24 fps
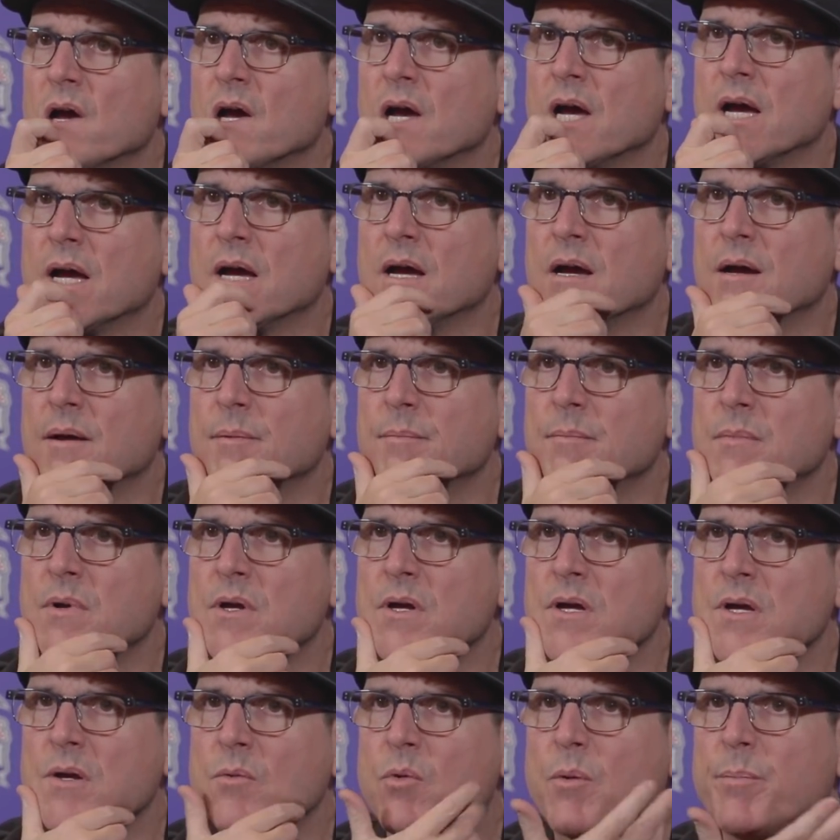
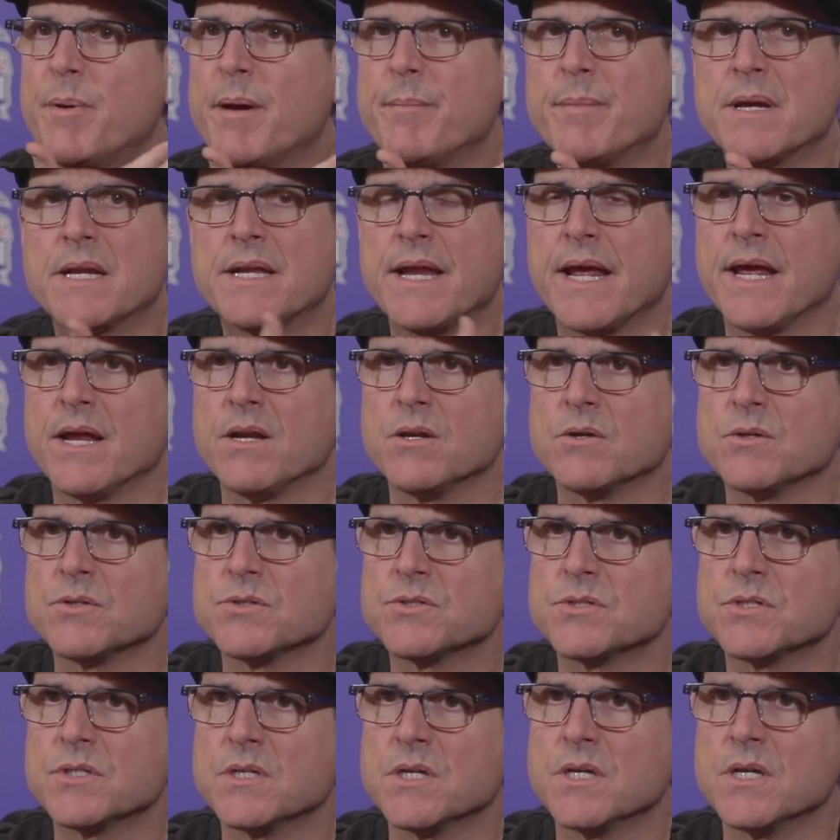Um, well, Ben
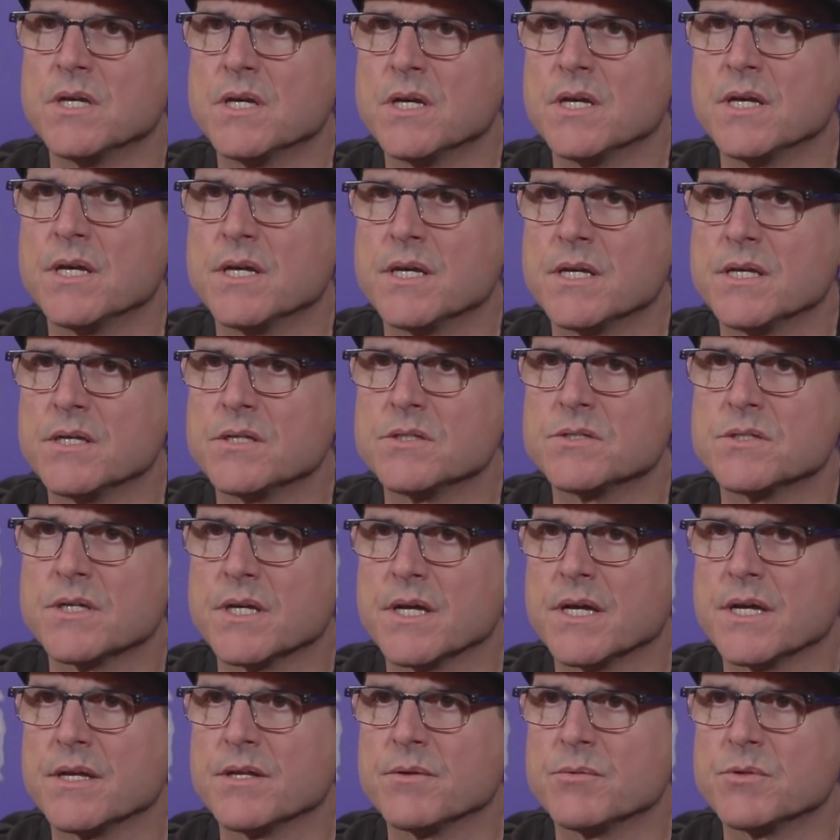McDaniels is
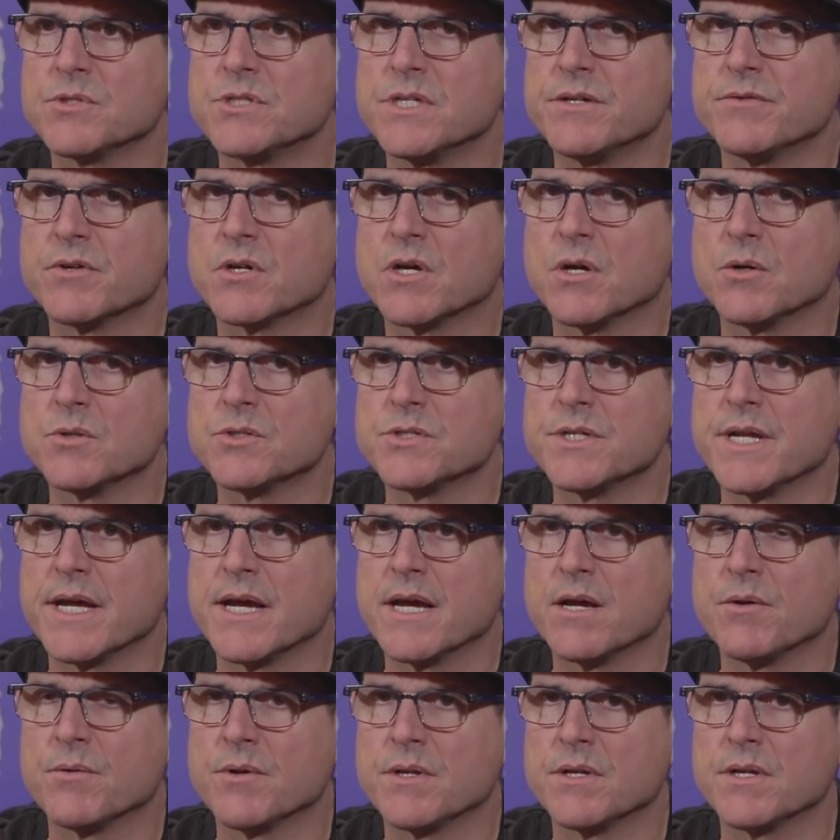uh, the receiver coach
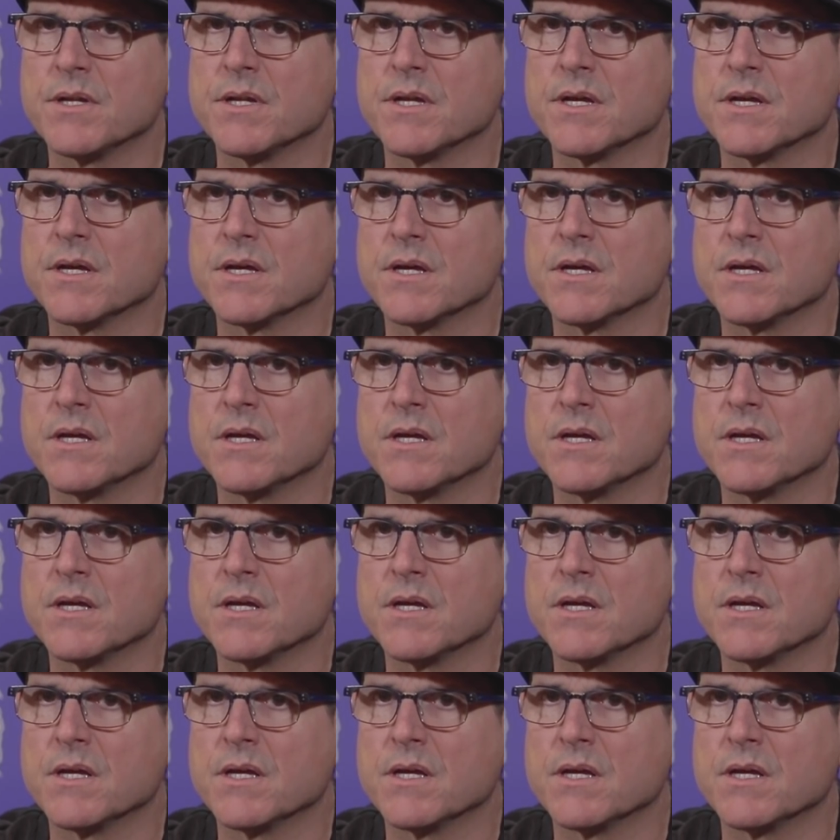now, and uh,